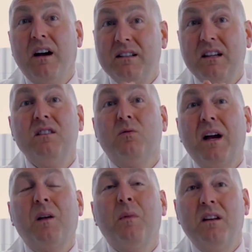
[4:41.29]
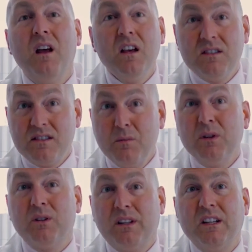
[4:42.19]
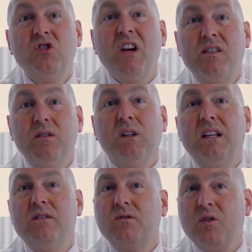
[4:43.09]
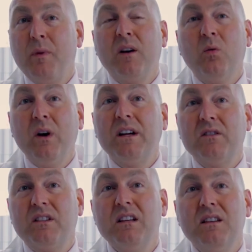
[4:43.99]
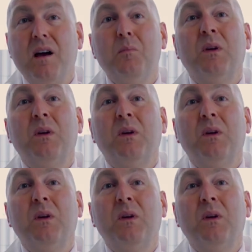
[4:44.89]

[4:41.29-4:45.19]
I tend to recommend similarly gentle cleansers no matter what your skin type,